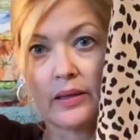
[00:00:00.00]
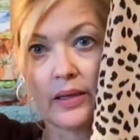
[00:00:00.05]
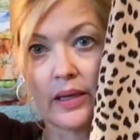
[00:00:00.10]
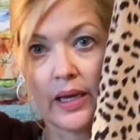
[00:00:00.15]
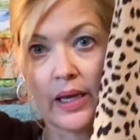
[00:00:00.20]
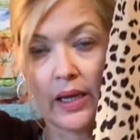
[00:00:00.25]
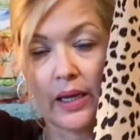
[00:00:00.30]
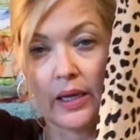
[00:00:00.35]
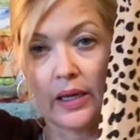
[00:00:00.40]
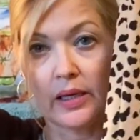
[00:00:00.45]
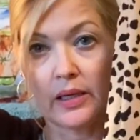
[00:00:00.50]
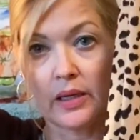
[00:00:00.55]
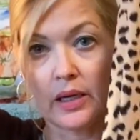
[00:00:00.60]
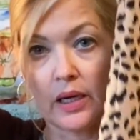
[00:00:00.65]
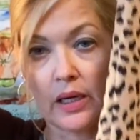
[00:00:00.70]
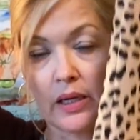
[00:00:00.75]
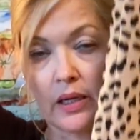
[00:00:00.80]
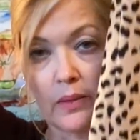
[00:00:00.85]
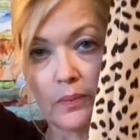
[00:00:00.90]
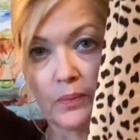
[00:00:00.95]
a
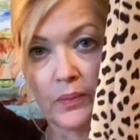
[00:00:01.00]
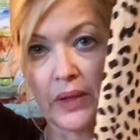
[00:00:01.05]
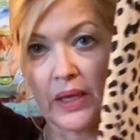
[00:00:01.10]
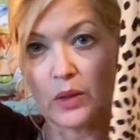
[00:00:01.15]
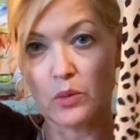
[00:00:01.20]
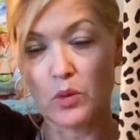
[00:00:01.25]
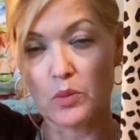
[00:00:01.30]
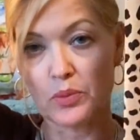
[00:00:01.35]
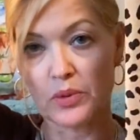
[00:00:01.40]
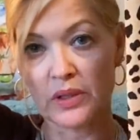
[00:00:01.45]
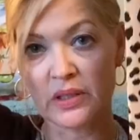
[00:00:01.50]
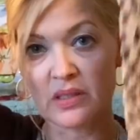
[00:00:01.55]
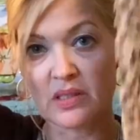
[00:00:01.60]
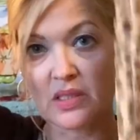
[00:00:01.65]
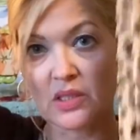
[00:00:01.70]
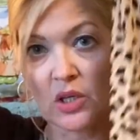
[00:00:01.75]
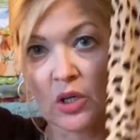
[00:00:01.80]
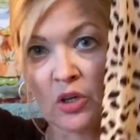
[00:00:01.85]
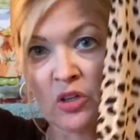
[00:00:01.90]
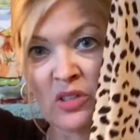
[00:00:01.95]
um, animal print
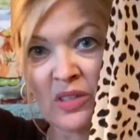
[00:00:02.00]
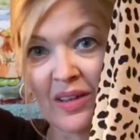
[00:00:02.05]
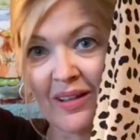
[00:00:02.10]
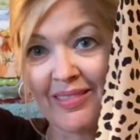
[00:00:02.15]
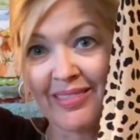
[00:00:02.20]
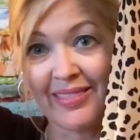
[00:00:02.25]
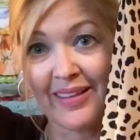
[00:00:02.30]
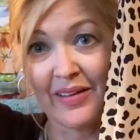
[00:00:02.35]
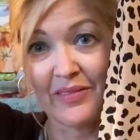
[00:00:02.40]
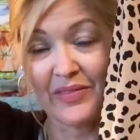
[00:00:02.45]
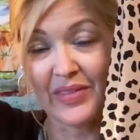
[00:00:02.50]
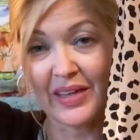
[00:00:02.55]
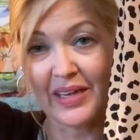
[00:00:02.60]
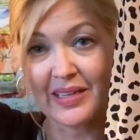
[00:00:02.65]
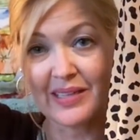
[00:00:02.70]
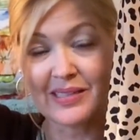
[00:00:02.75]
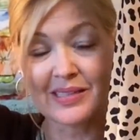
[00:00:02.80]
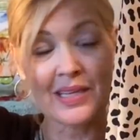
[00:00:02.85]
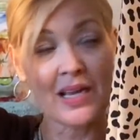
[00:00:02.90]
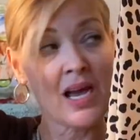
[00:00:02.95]
skirt. Love
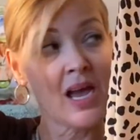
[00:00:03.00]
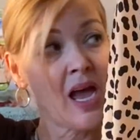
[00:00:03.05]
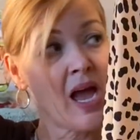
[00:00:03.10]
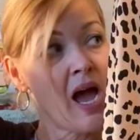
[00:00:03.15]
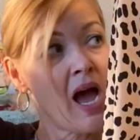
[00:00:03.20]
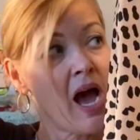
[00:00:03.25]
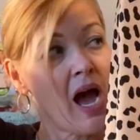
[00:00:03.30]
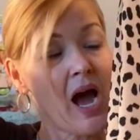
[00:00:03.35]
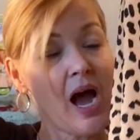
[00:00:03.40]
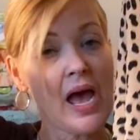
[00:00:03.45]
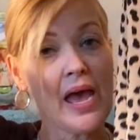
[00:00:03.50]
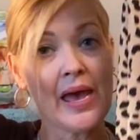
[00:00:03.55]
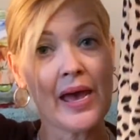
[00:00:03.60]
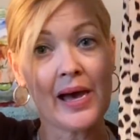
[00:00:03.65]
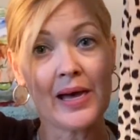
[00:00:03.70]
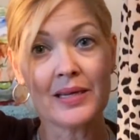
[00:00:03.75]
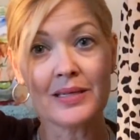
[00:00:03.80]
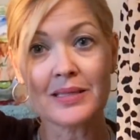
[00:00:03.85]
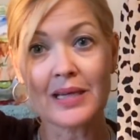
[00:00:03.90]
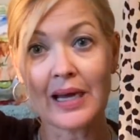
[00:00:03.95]
this.
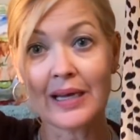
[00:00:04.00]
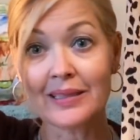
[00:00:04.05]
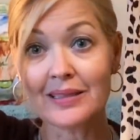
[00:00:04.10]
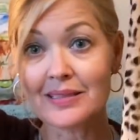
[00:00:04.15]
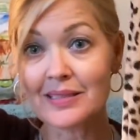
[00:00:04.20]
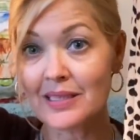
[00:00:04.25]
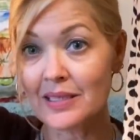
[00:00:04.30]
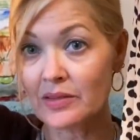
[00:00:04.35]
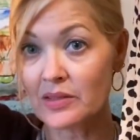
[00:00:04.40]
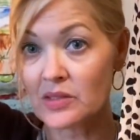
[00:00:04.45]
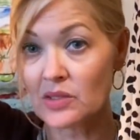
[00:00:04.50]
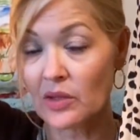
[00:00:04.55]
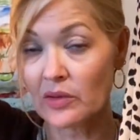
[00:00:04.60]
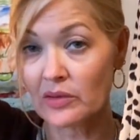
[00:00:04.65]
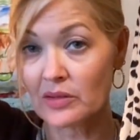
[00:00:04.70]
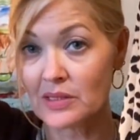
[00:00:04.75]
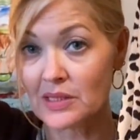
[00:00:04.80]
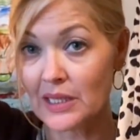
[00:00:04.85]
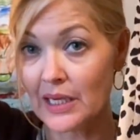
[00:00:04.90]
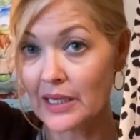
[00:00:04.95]
And I had seen this on
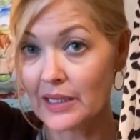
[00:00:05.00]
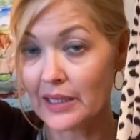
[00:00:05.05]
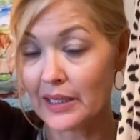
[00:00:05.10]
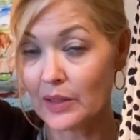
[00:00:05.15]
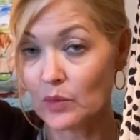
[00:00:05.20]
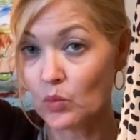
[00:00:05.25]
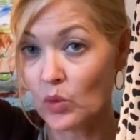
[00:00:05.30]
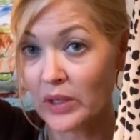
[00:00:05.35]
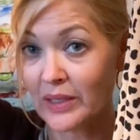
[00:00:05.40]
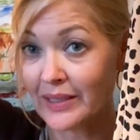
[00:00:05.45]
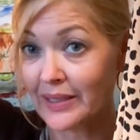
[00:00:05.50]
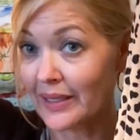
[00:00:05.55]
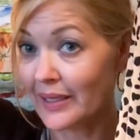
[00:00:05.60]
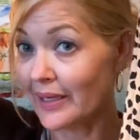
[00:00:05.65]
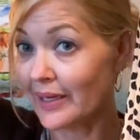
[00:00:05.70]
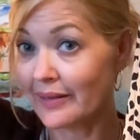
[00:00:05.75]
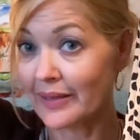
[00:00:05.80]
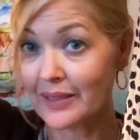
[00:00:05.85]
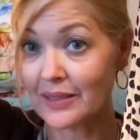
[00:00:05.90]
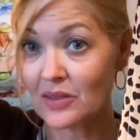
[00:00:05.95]
their site, and I had wanted it,
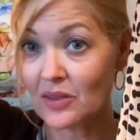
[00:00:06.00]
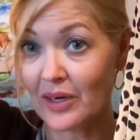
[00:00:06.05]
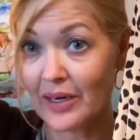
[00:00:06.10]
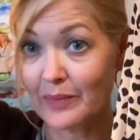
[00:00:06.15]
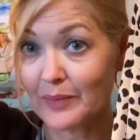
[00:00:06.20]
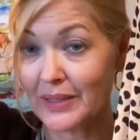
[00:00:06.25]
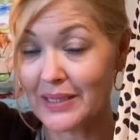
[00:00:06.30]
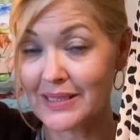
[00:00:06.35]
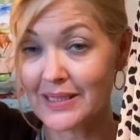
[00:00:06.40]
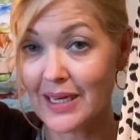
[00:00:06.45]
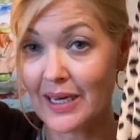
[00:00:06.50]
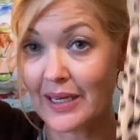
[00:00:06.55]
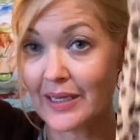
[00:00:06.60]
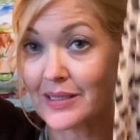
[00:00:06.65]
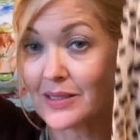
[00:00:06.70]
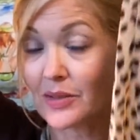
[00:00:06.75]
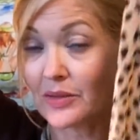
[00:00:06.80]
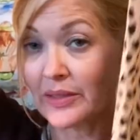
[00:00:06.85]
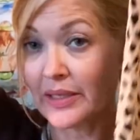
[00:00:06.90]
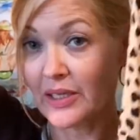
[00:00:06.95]
and they did not have my
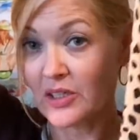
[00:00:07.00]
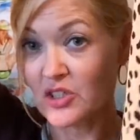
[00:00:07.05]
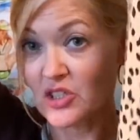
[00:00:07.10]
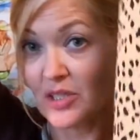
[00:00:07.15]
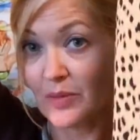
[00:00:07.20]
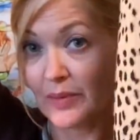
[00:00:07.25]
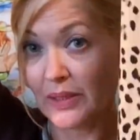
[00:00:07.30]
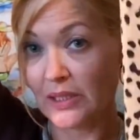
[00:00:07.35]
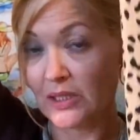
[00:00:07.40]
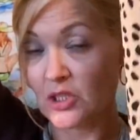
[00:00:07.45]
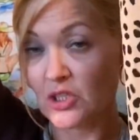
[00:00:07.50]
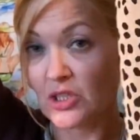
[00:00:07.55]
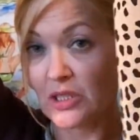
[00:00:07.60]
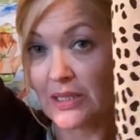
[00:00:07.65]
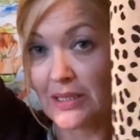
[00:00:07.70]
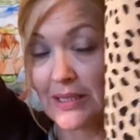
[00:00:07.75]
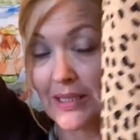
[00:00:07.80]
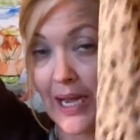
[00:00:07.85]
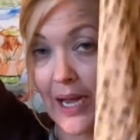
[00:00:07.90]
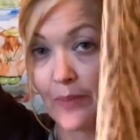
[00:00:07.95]
size. So I don't know how she managed
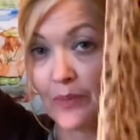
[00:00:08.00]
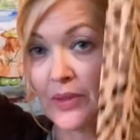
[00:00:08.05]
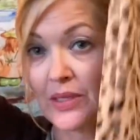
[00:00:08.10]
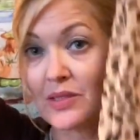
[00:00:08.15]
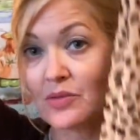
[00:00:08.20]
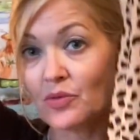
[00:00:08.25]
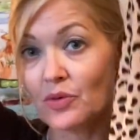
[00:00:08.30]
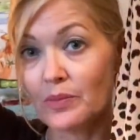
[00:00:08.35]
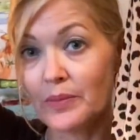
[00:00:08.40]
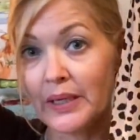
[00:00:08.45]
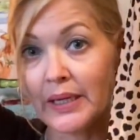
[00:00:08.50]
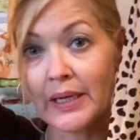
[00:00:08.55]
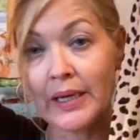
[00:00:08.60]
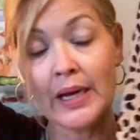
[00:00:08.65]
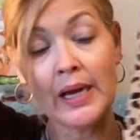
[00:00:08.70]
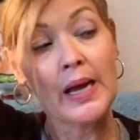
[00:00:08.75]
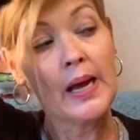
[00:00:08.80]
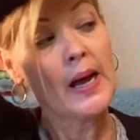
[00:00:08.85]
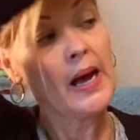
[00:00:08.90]
to snag this for me,